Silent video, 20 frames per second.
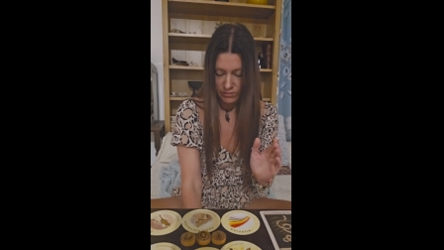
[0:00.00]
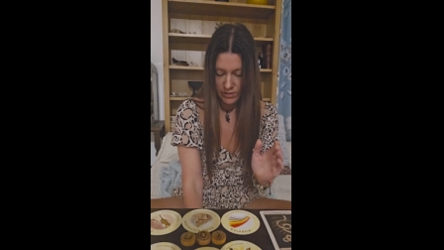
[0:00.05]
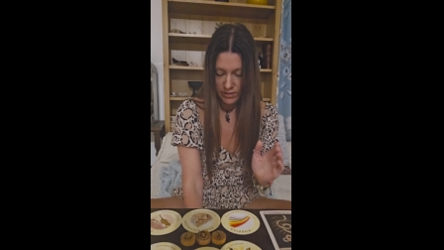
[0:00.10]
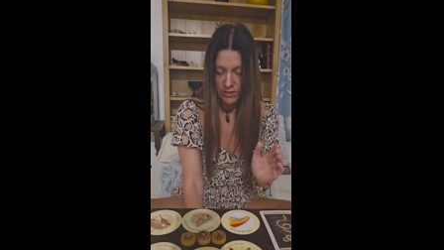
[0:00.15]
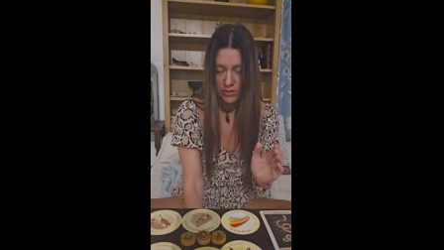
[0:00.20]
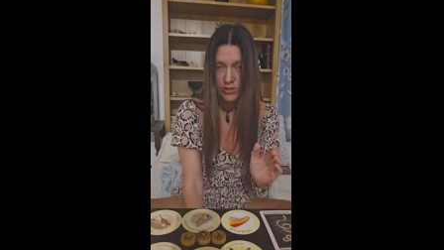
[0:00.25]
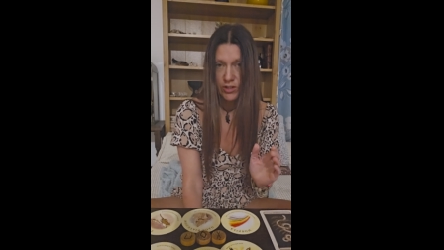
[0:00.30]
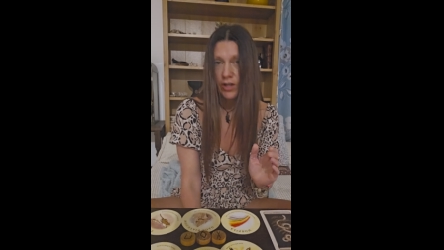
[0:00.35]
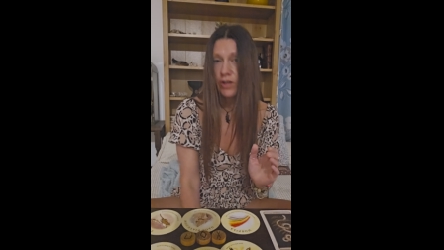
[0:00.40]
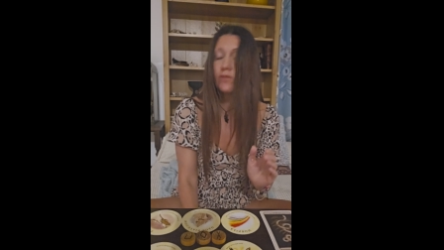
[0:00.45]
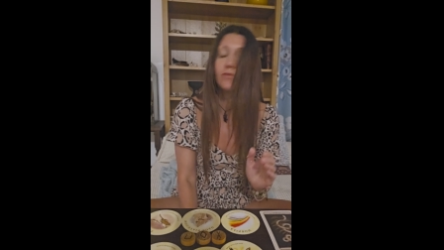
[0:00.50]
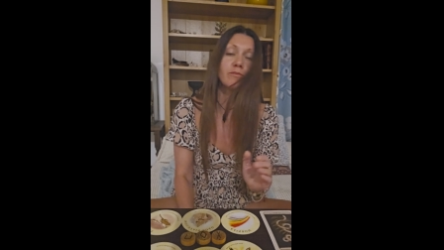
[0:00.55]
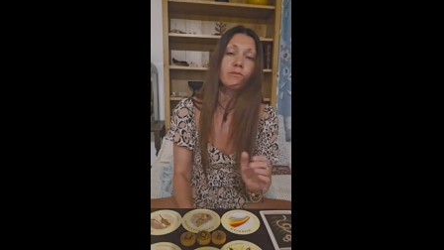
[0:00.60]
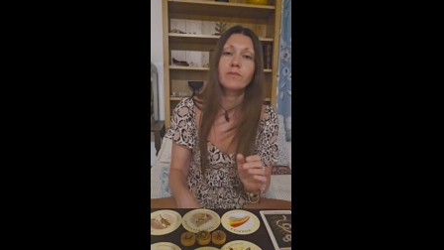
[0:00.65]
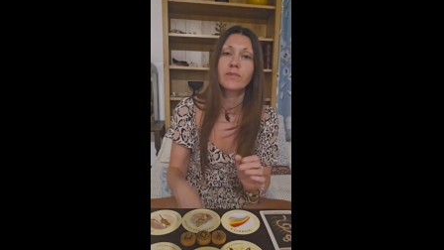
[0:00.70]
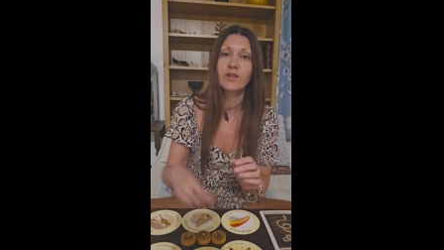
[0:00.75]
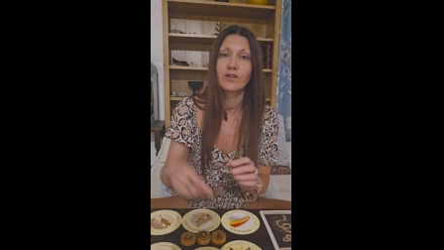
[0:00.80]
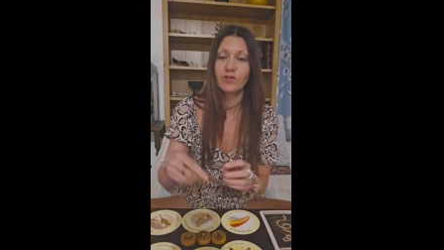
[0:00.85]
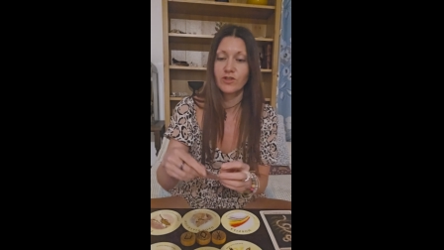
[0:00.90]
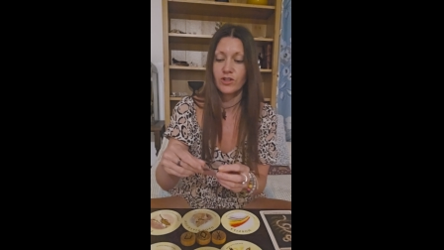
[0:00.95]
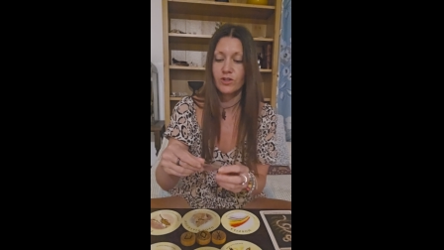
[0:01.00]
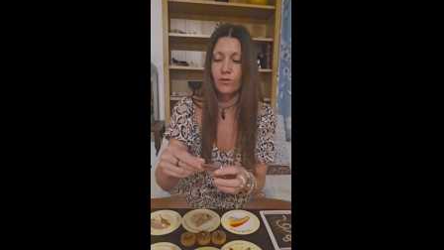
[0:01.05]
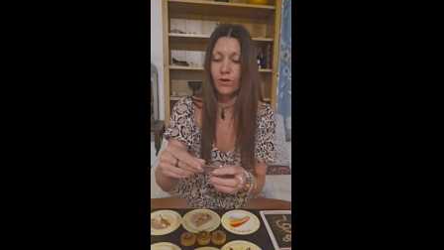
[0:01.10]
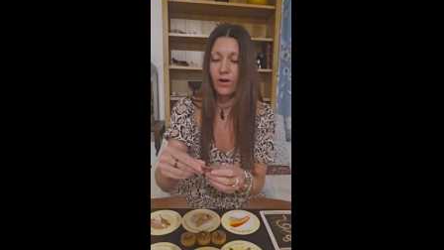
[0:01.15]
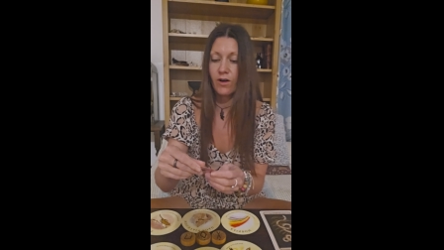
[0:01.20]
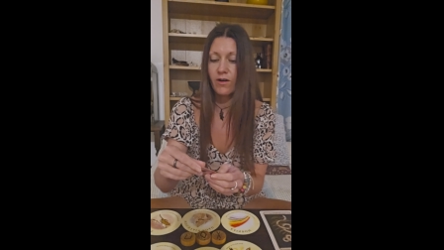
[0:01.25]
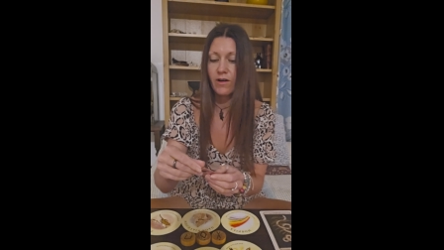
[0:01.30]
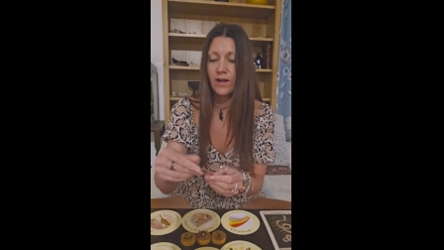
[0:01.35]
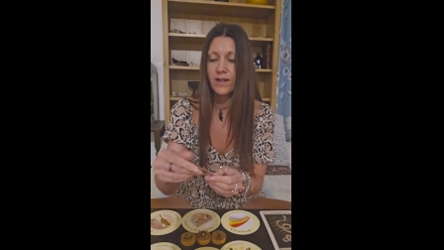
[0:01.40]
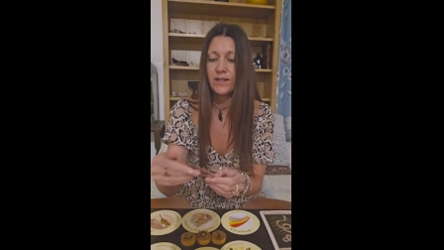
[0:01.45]
then don't because you
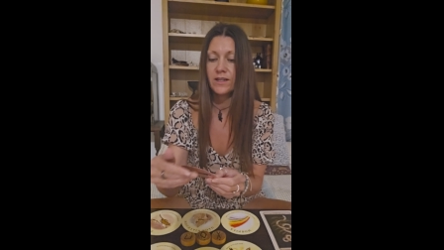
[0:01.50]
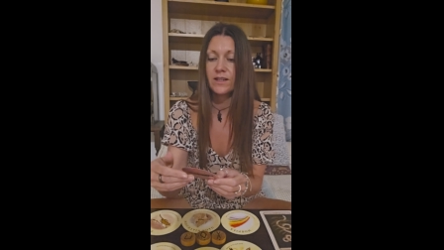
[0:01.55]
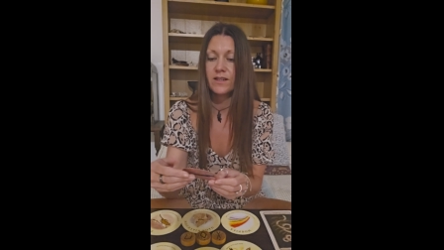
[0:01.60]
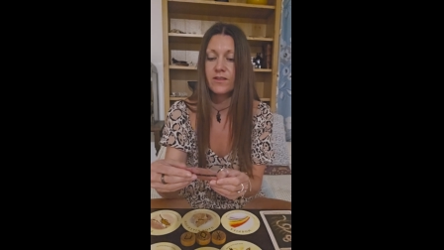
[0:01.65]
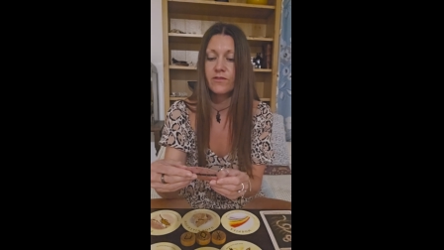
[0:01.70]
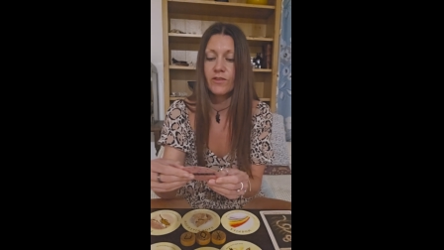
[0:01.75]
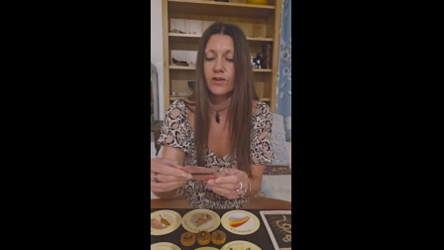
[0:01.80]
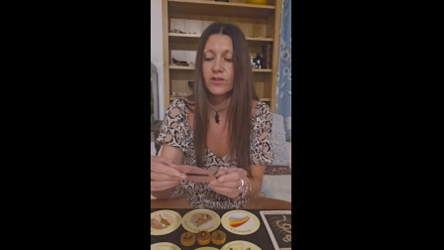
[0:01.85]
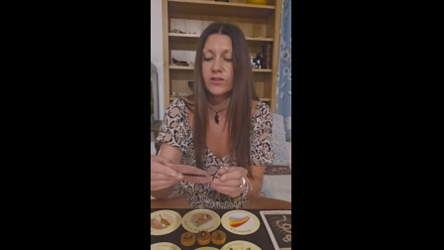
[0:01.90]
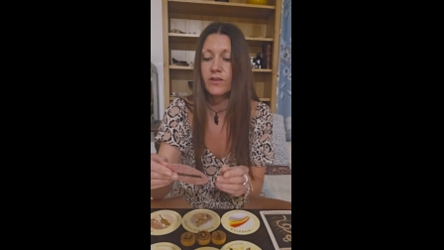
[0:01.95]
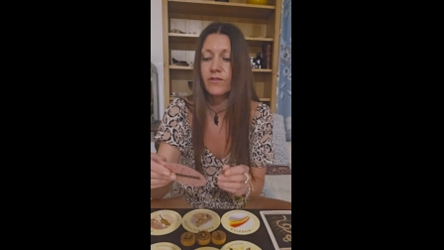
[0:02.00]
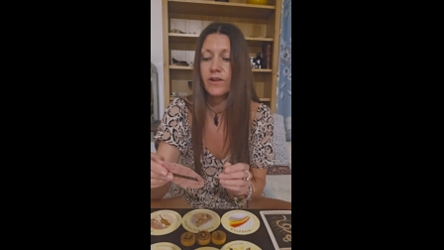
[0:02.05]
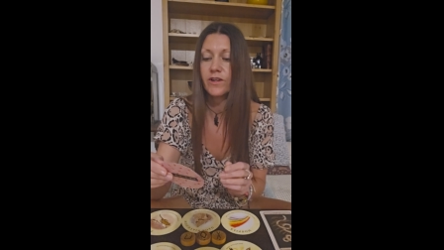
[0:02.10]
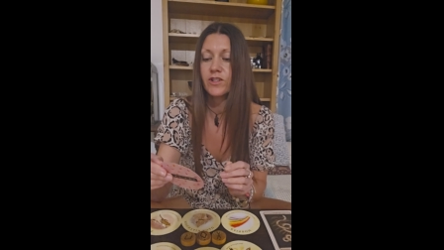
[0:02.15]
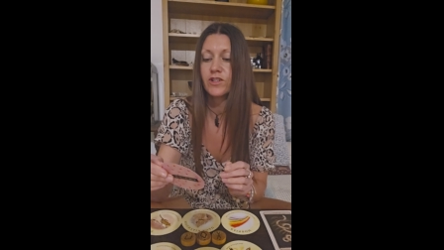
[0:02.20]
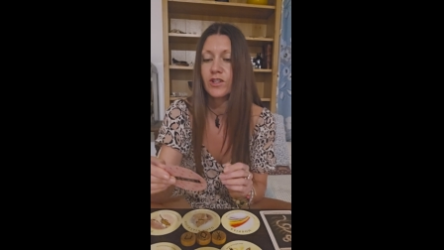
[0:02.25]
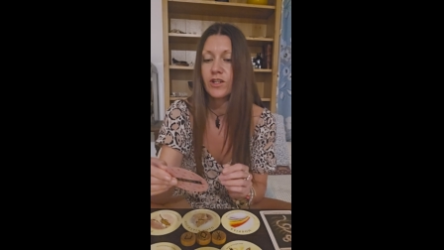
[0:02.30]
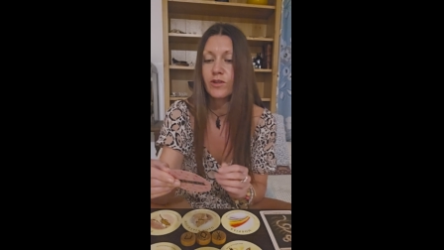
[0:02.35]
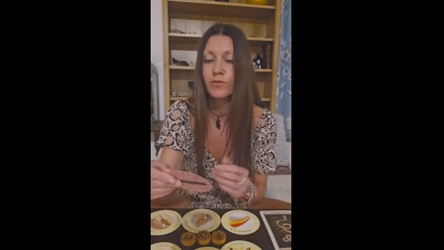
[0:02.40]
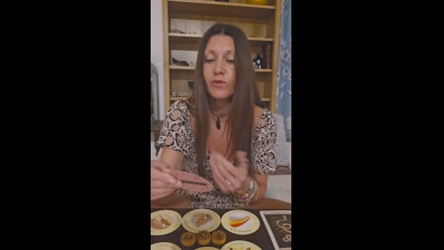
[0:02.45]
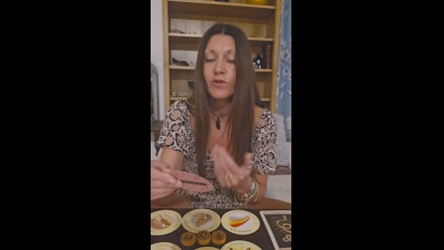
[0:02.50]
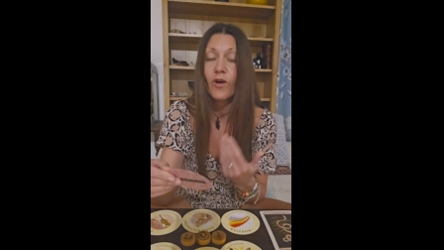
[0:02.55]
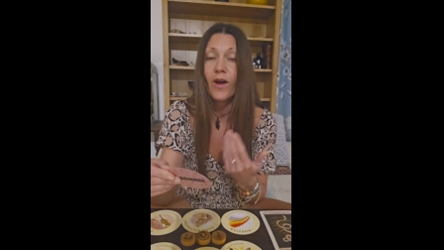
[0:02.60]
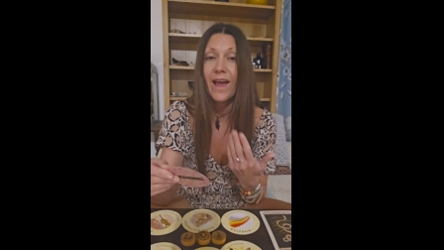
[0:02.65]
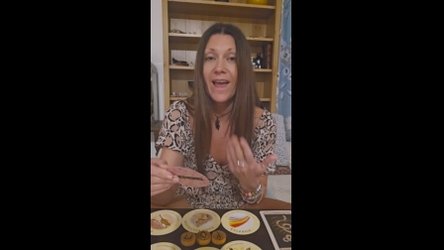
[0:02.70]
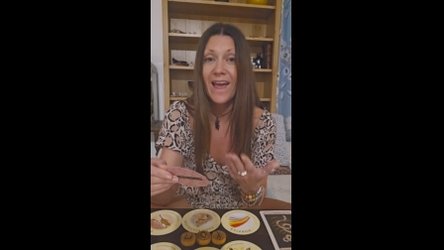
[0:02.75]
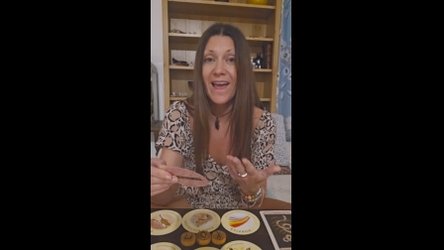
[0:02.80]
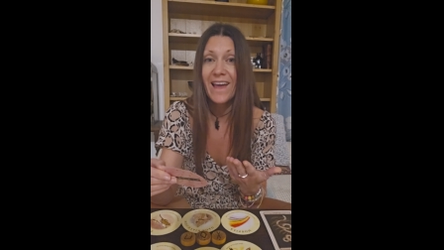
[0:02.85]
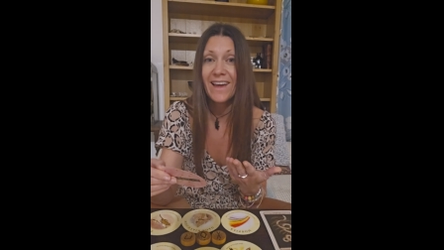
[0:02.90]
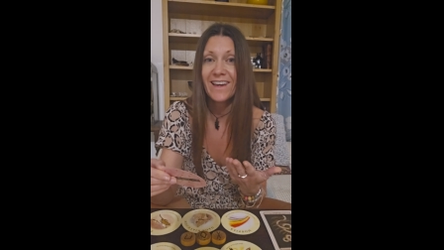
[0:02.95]
are headed in the right direction. We've
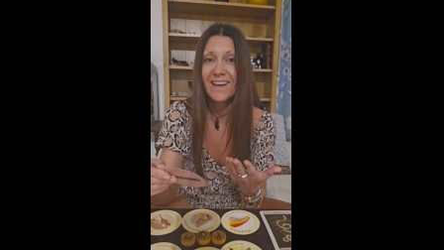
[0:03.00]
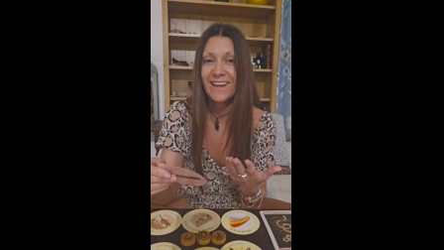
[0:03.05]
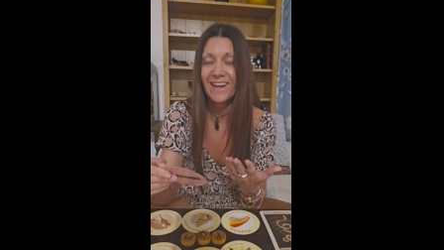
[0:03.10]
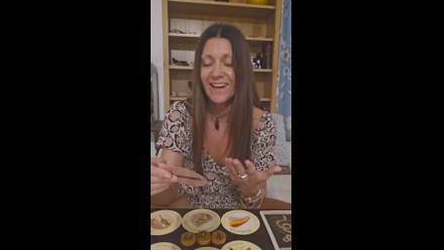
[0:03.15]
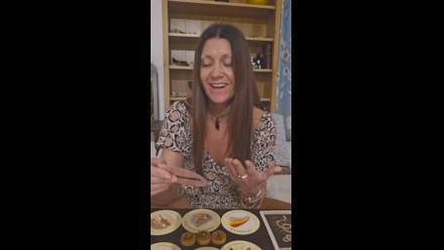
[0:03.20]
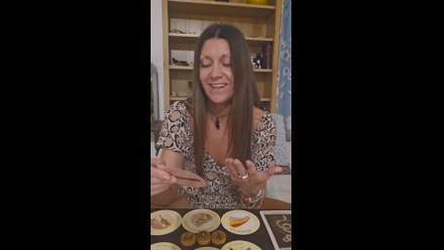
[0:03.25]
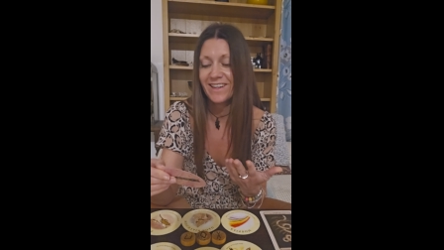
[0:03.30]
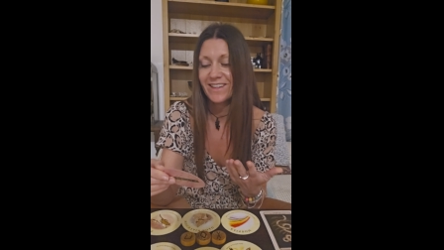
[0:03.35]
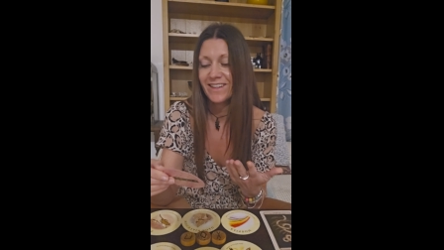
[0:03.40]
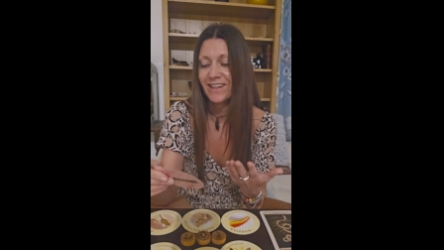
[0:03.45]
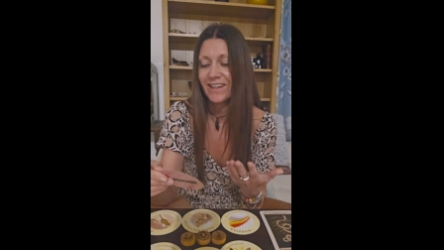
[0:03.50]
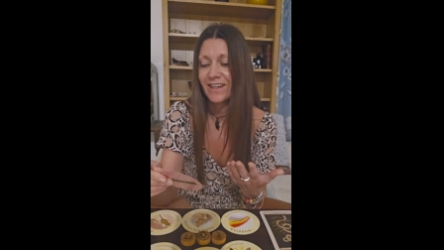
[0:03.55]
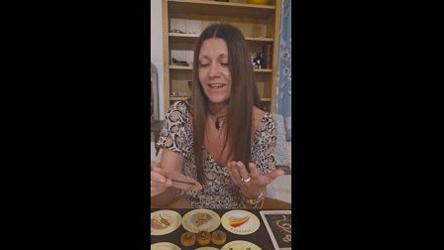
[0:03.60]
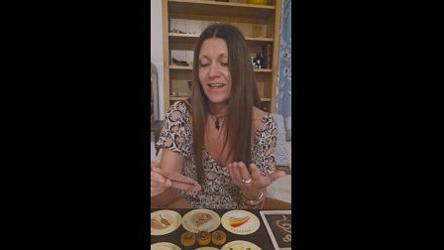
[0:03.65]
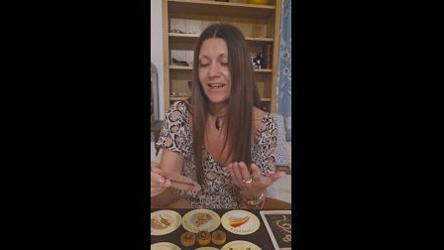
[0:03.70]
got egg again.